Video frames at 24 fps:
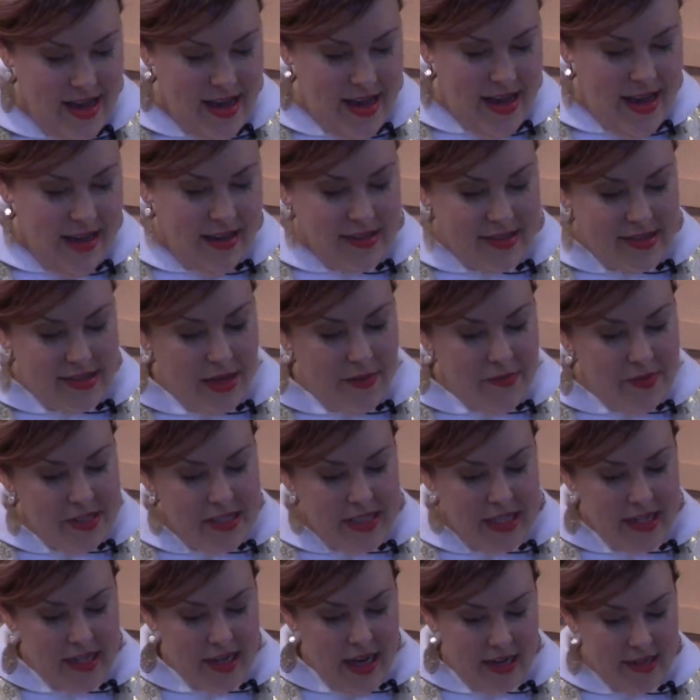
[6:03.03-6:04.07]
In
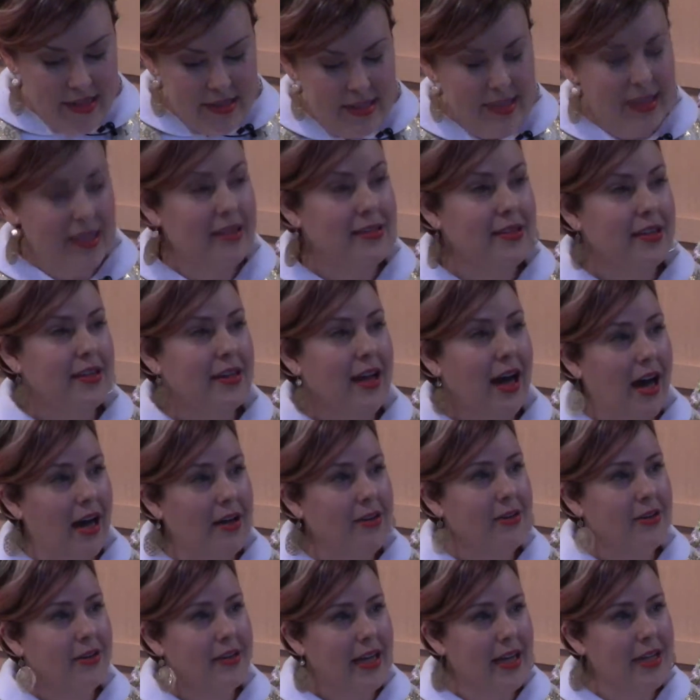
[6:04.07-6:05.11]
1719, the
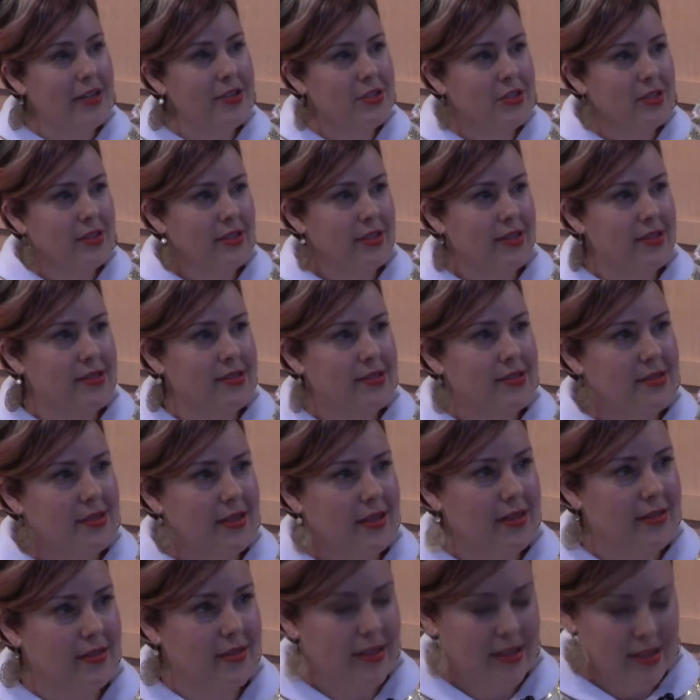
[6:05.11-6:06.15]
Congregationalists
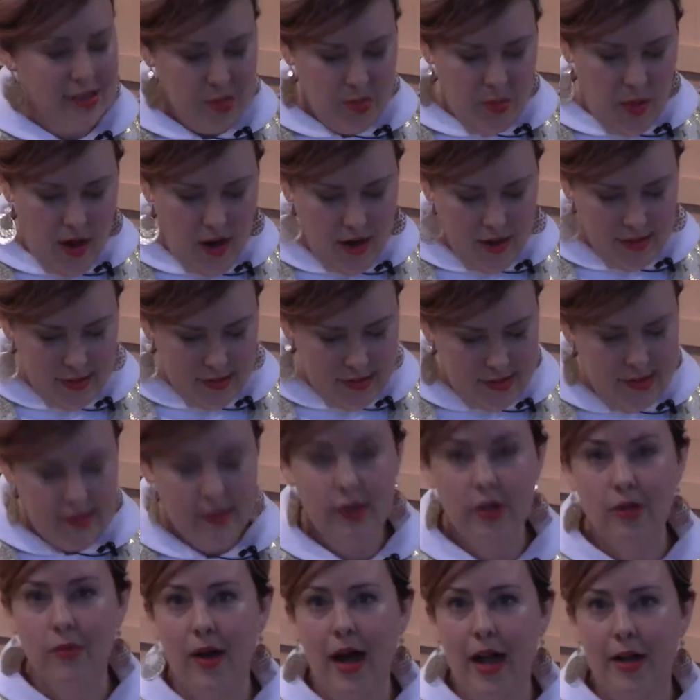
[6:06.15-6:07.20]
in these parts, to
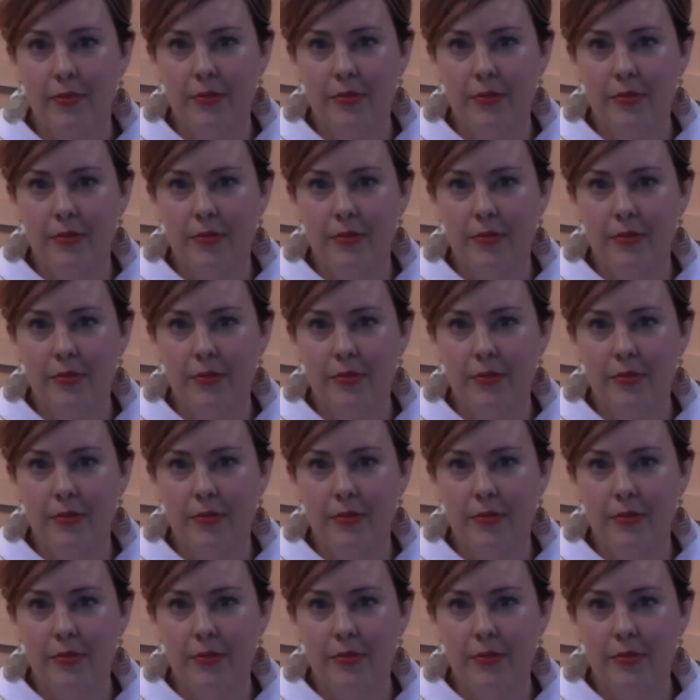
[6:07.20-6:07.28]
whom I'm